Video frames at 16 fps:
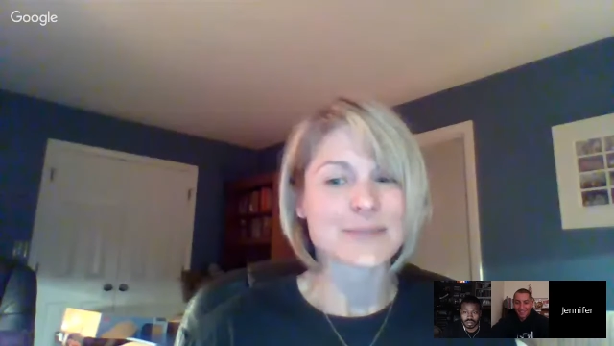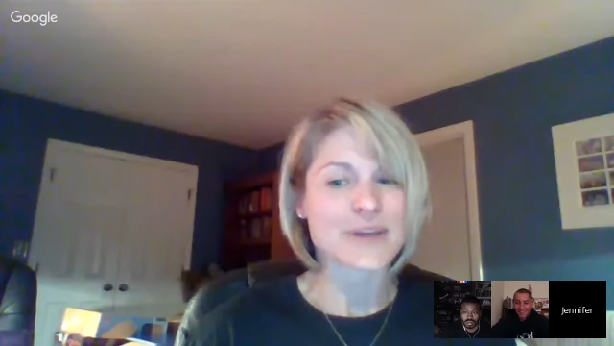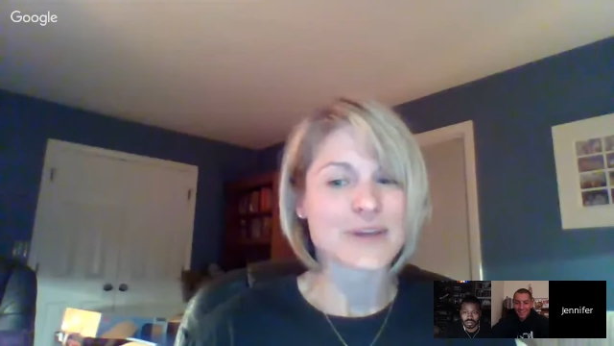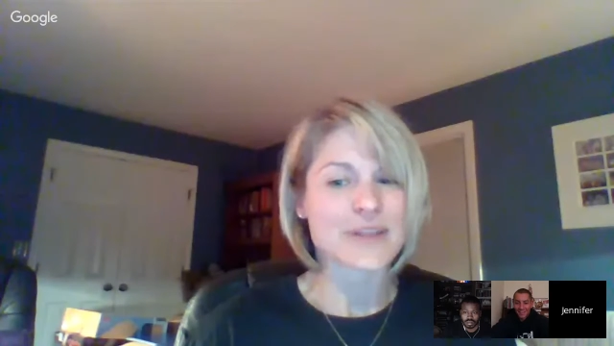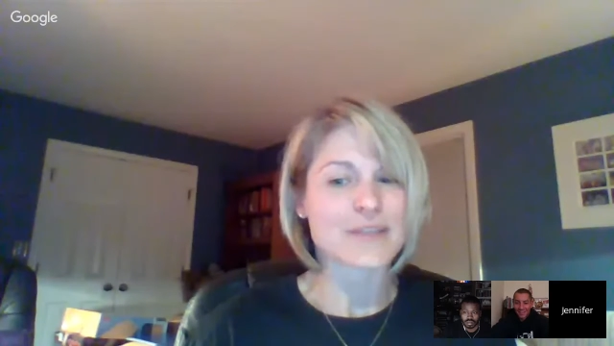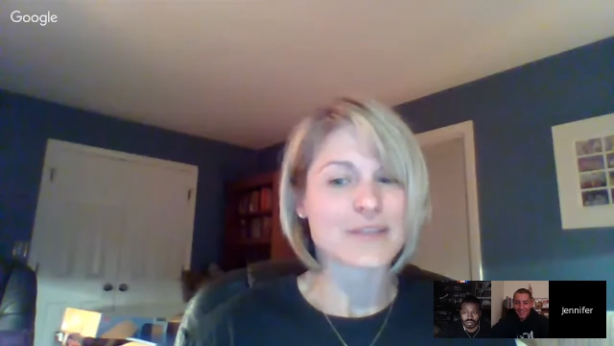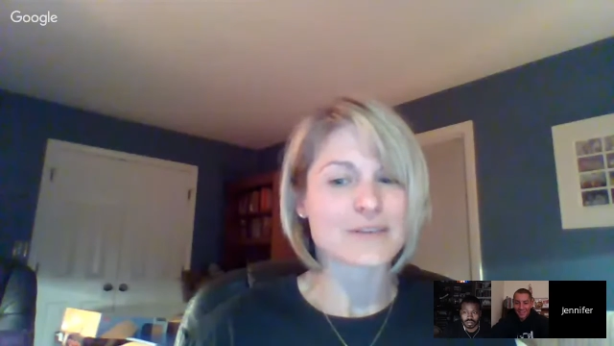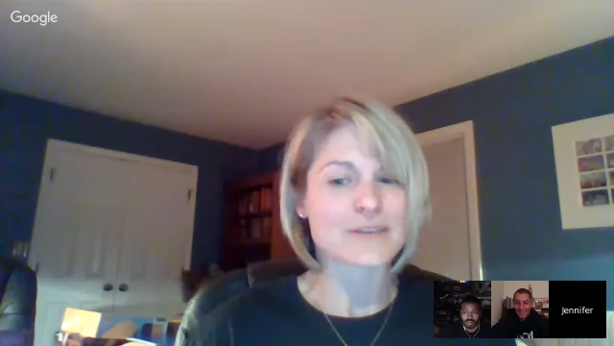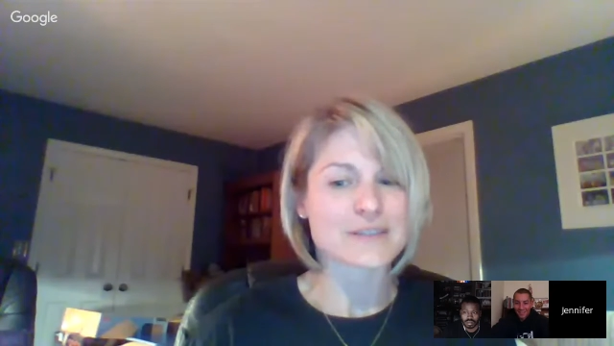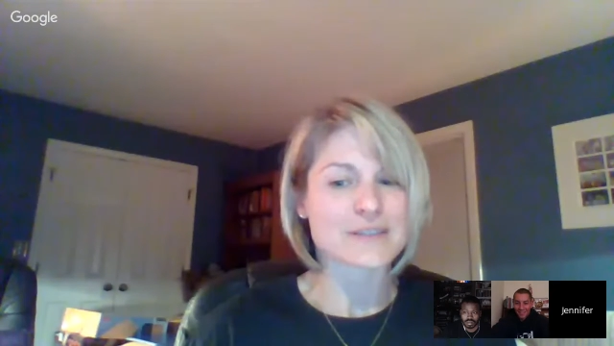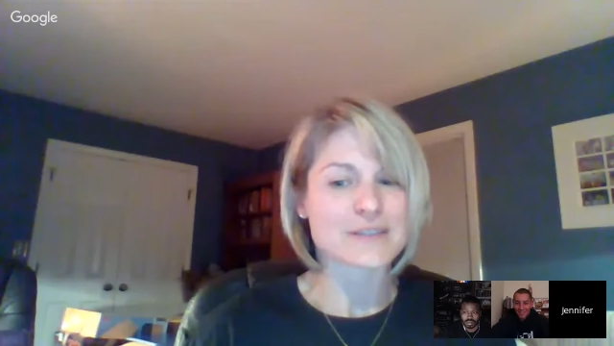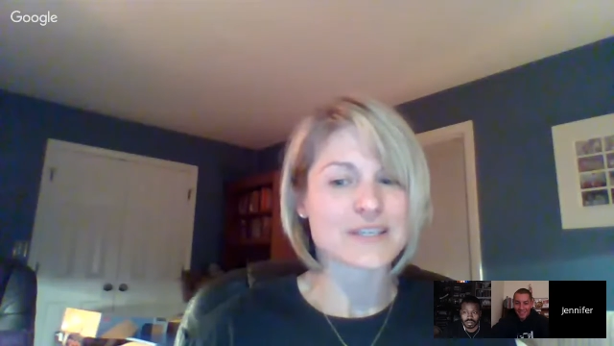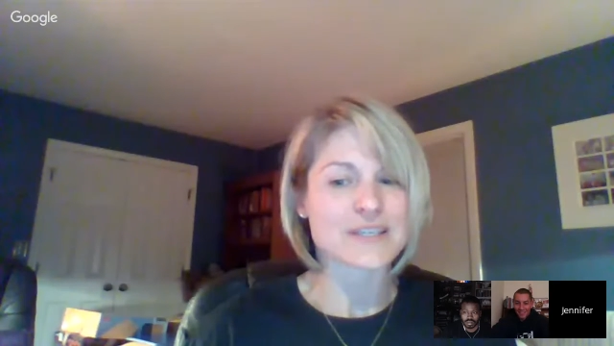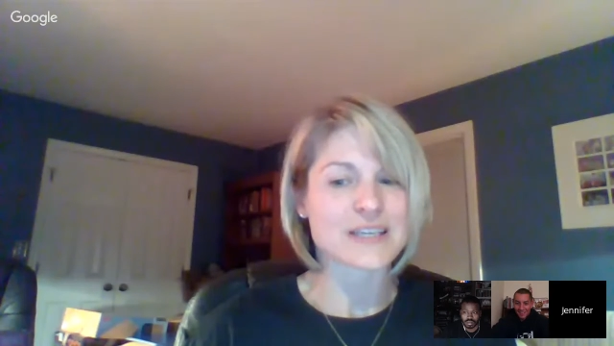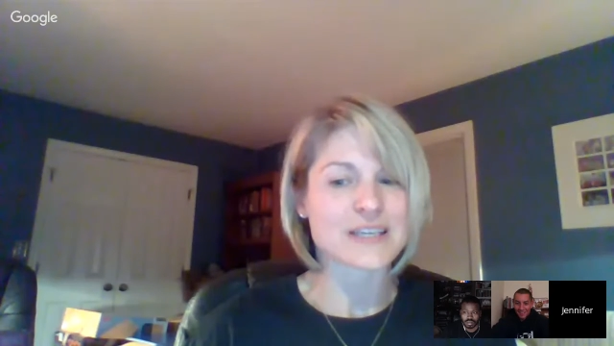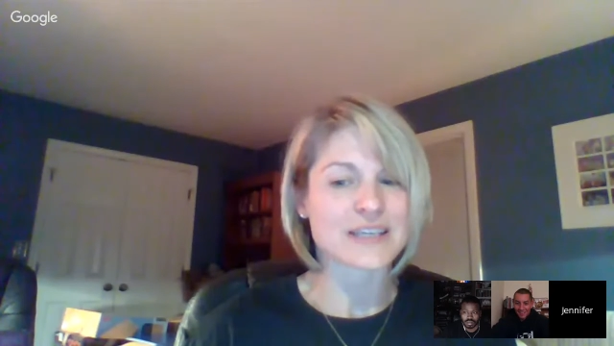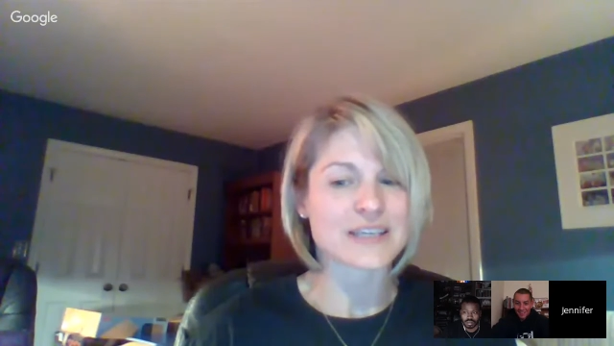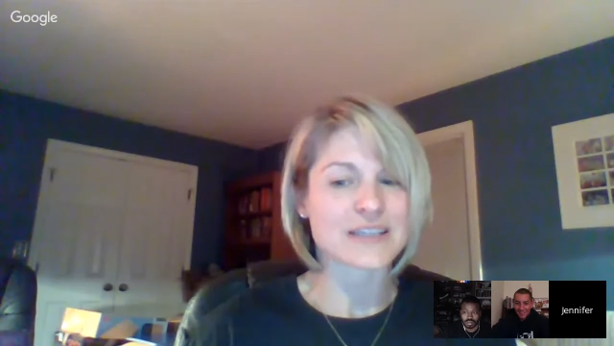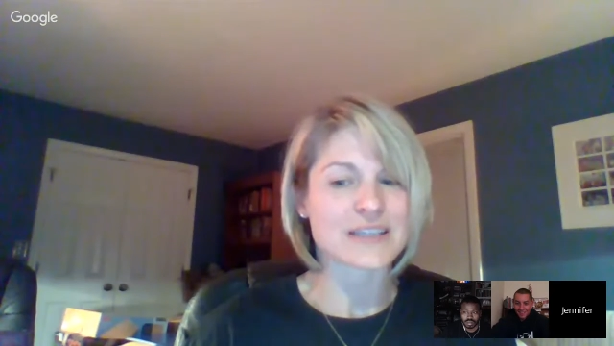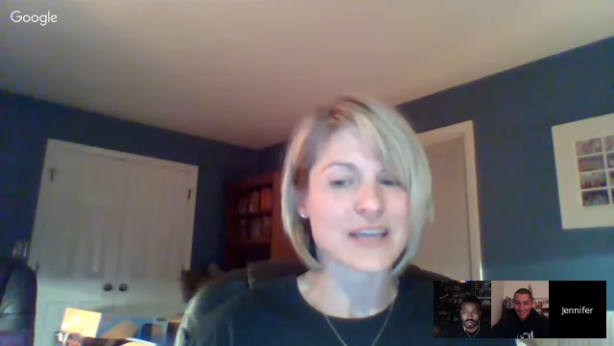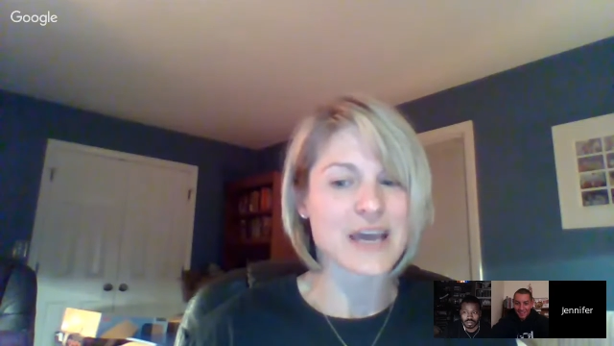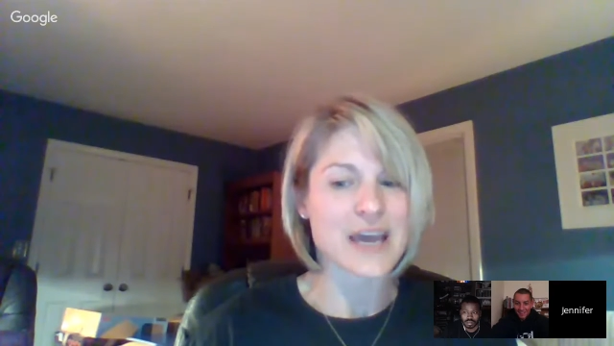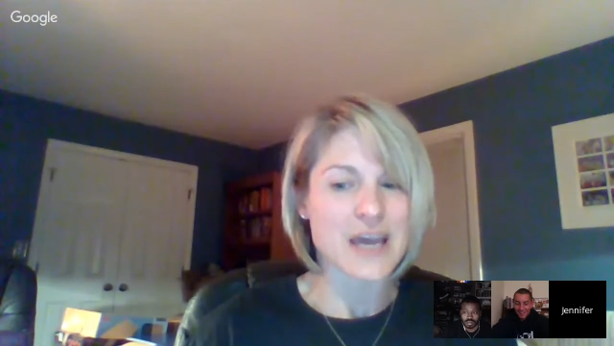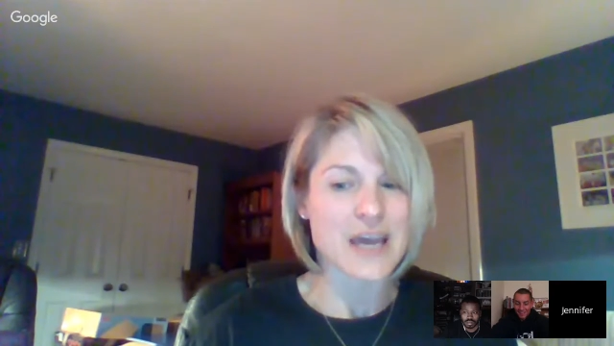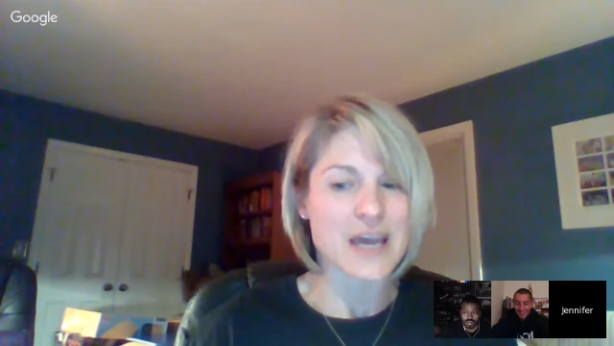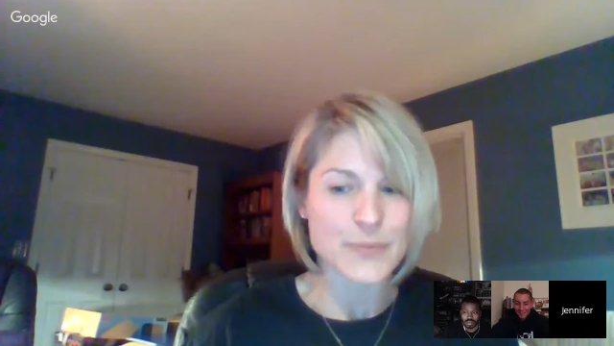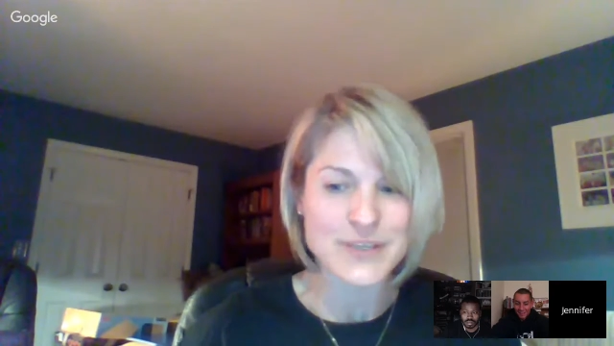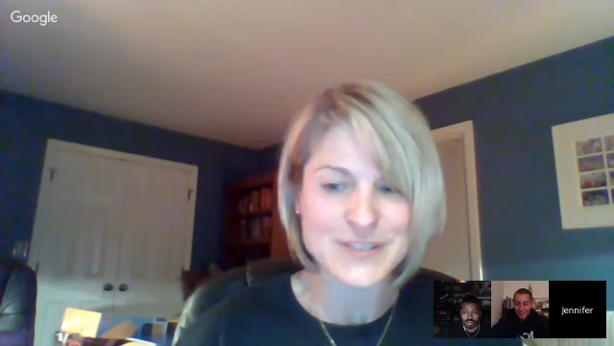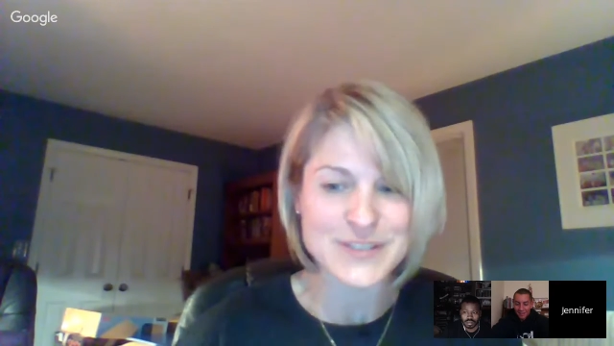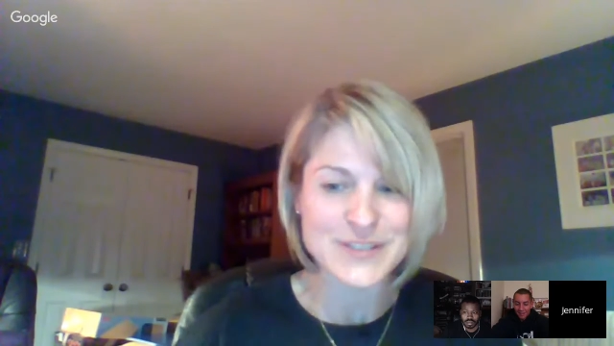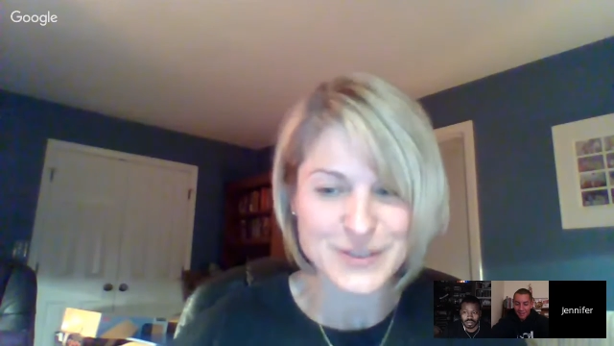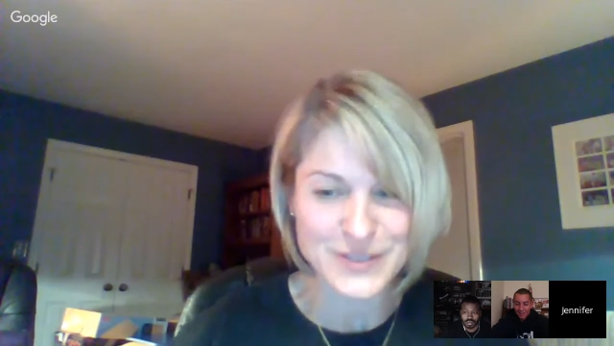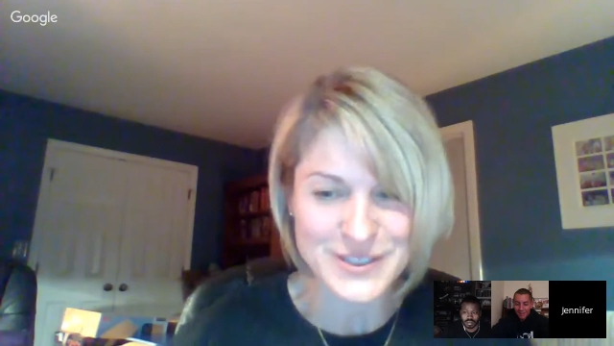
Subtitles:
going to be 13 pretty soon.